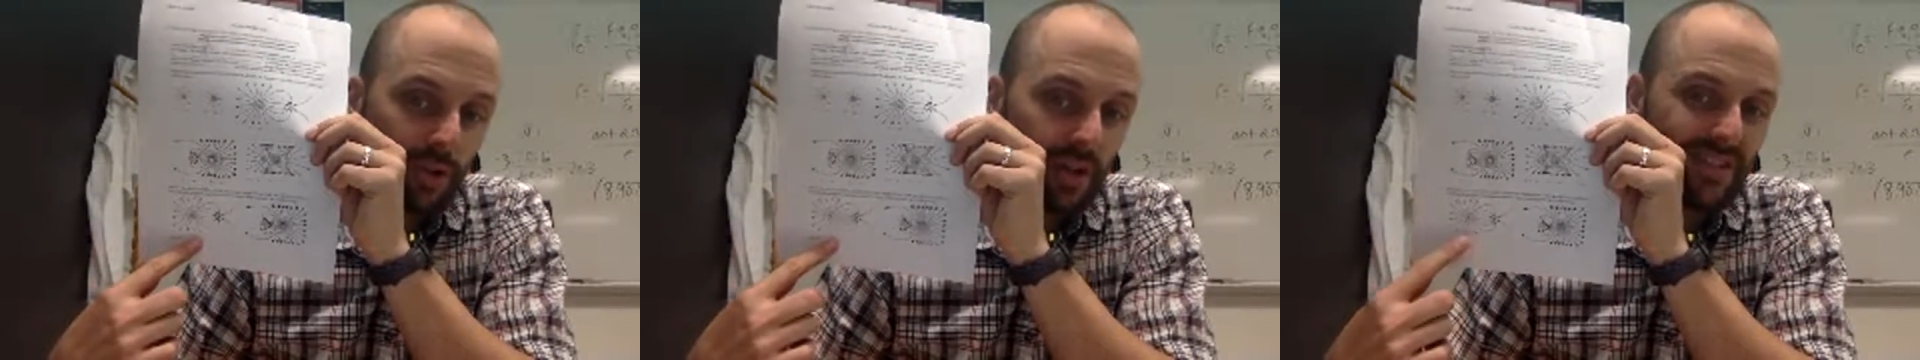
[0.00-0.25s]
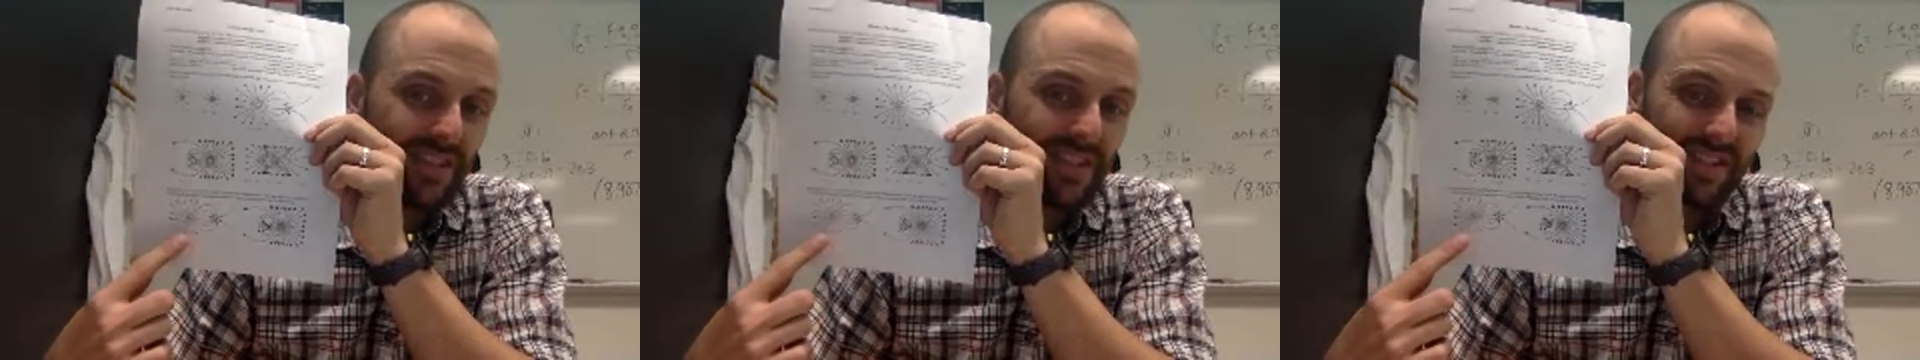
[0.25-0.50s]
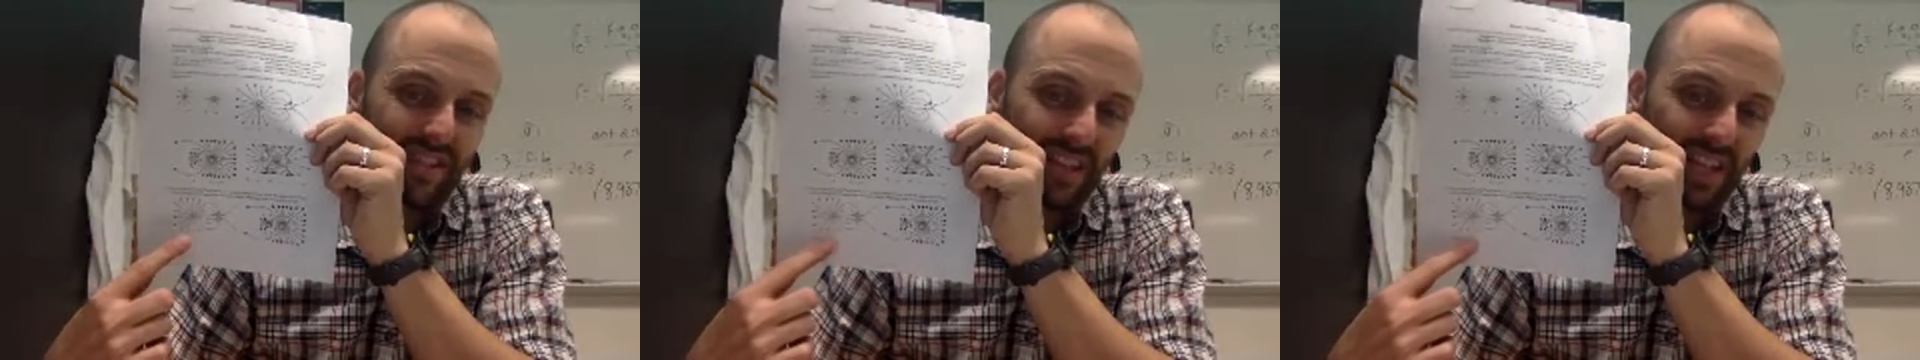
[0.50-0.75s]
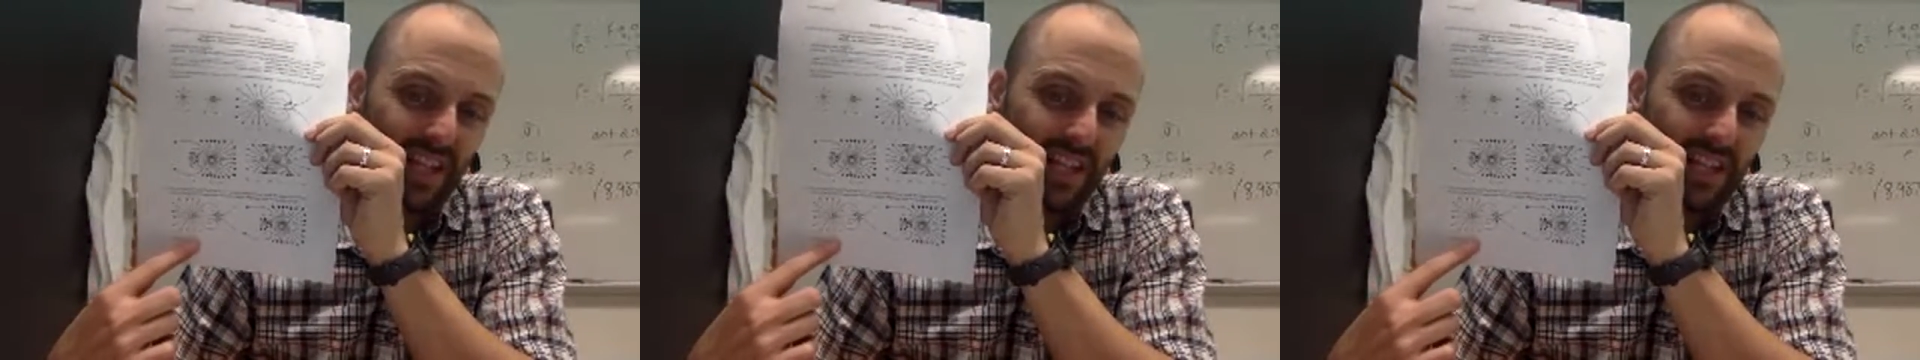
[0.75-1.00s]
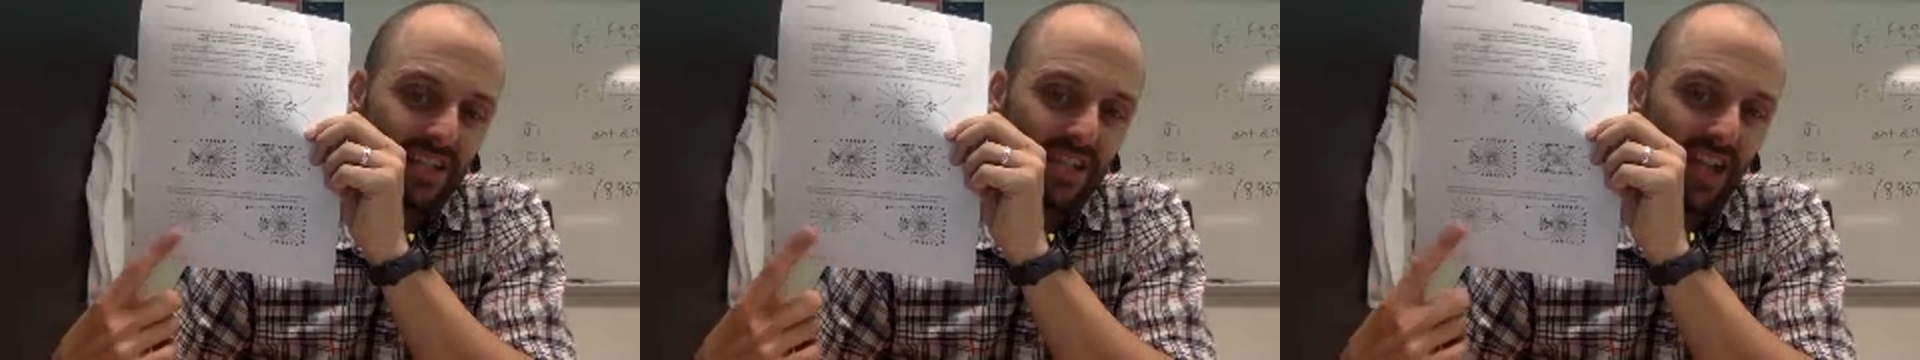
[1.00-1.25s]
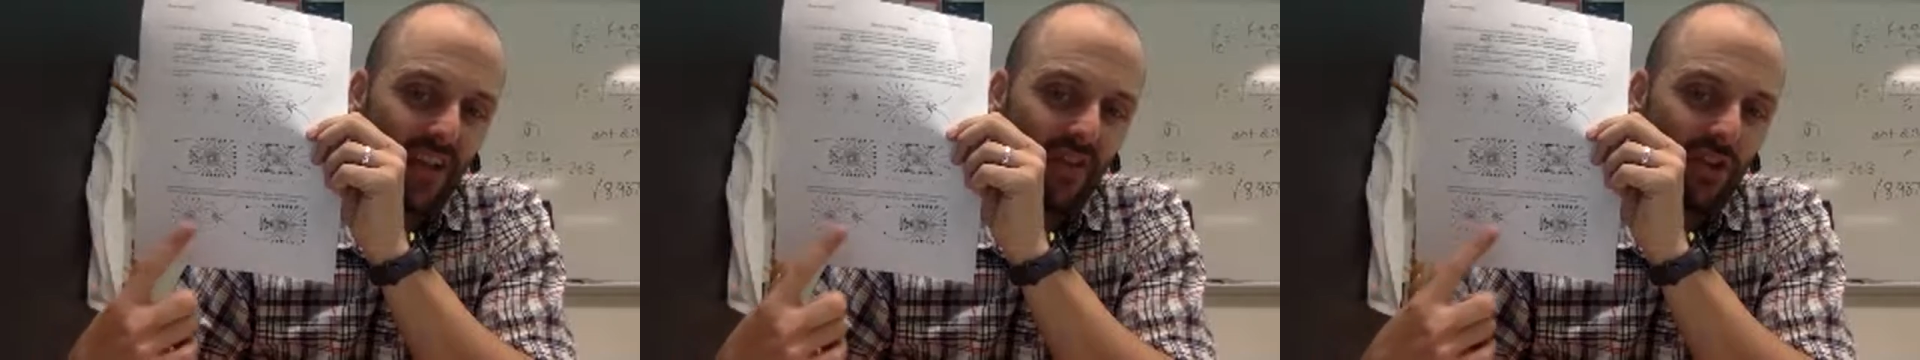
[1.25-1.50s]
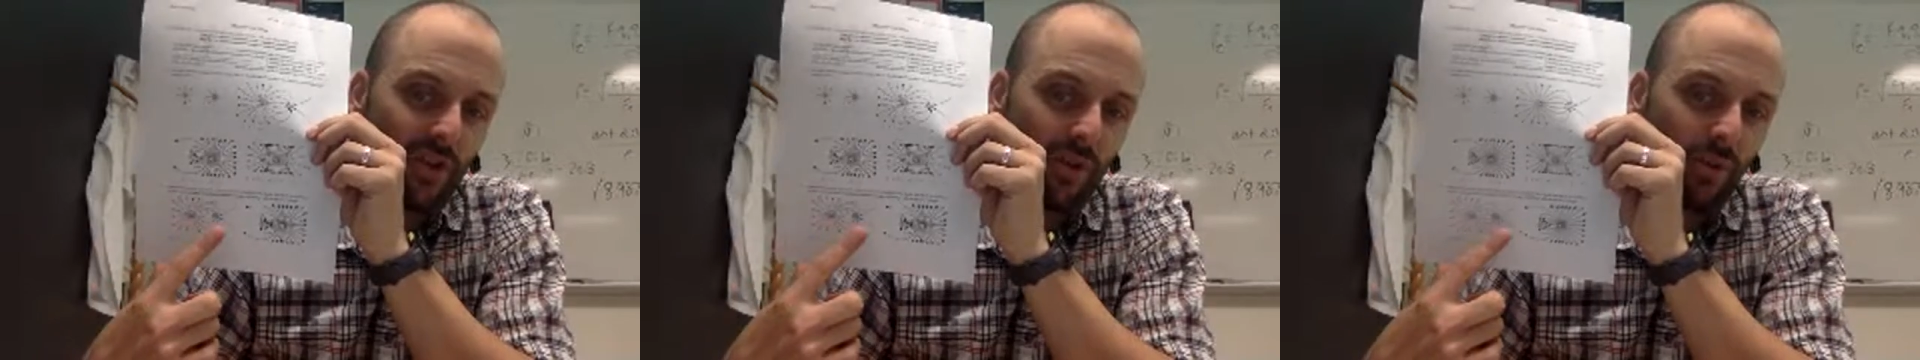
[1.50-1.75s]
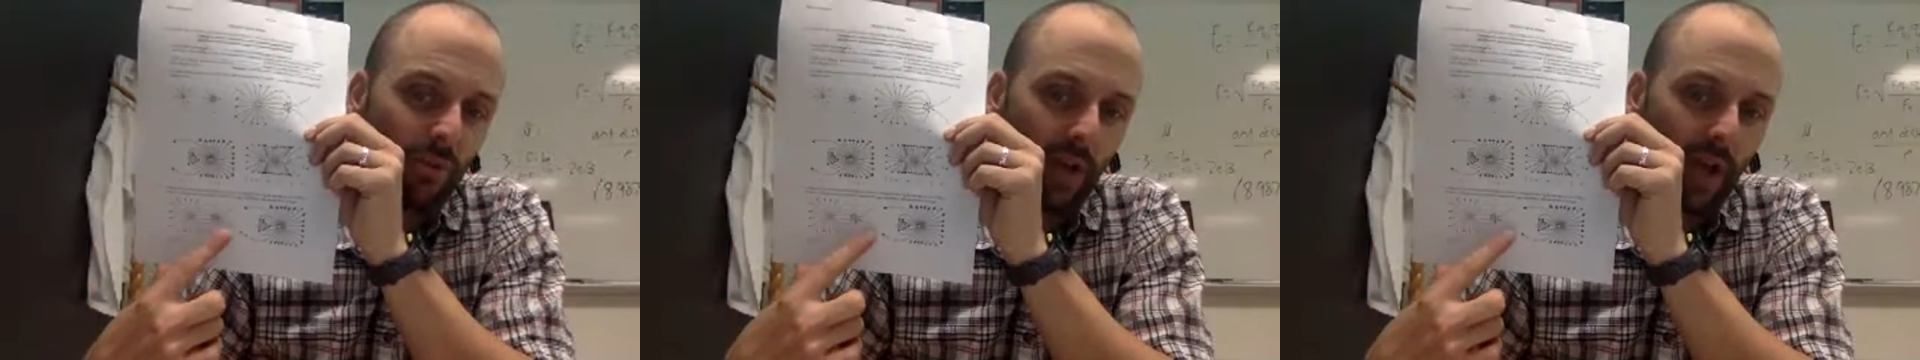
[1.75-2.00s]
because that's the least, and then you
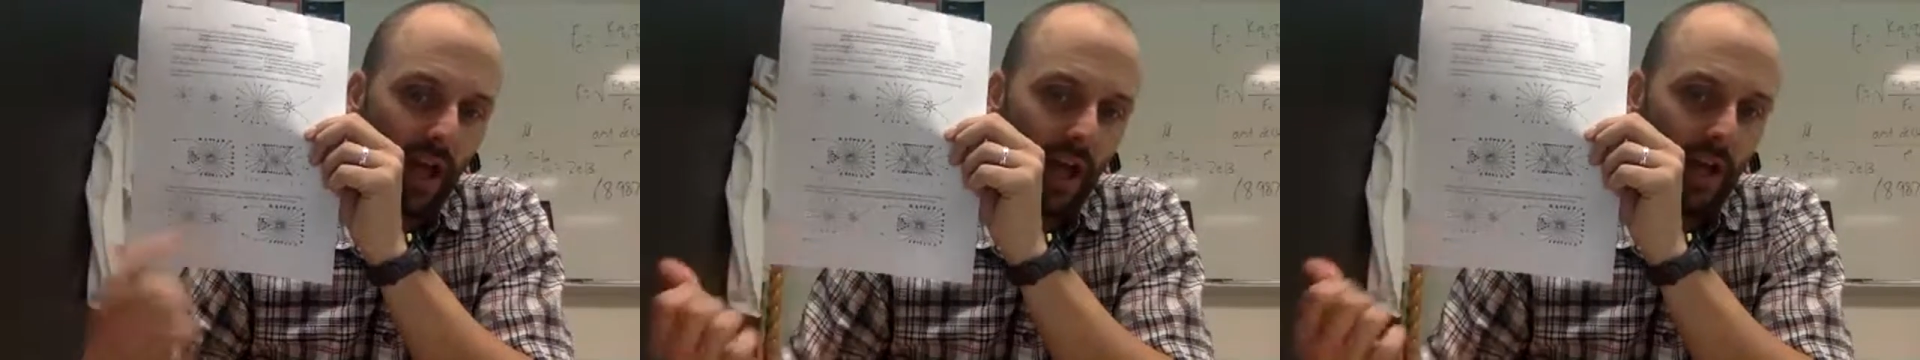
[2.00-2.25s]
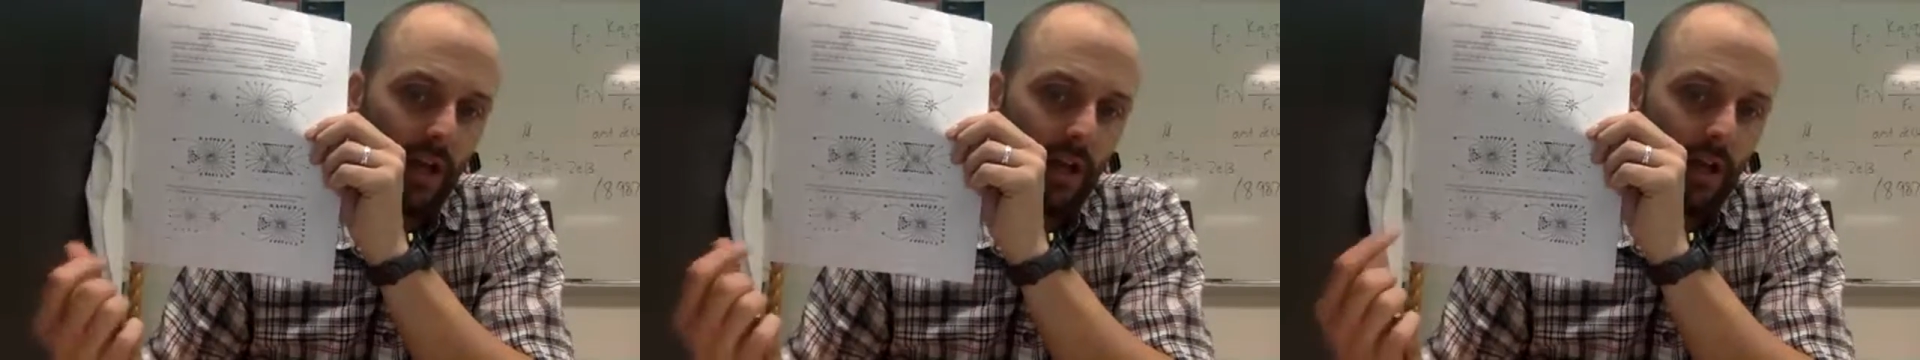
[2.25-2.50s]
would put A.